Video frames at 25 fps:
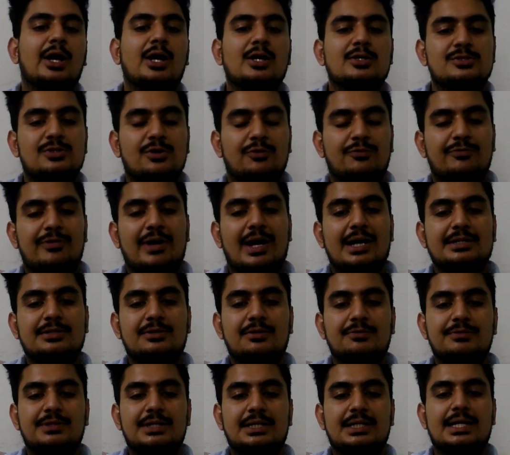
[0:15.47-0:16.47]
So fact
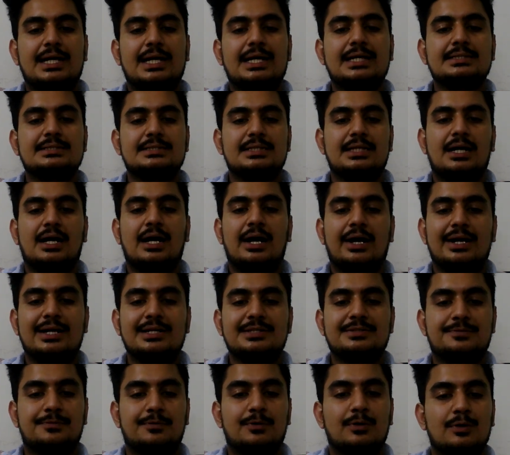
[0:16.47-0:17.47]
of the case are
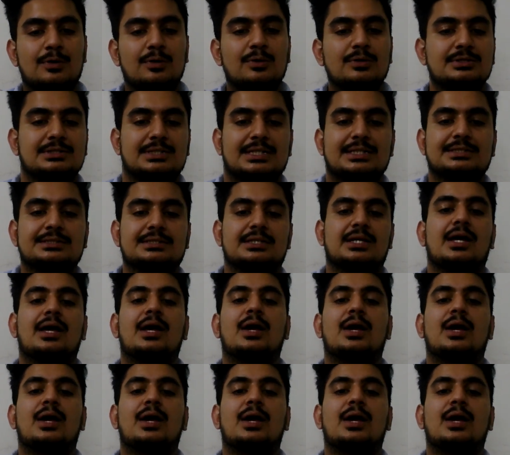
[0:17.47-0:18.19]
as follows as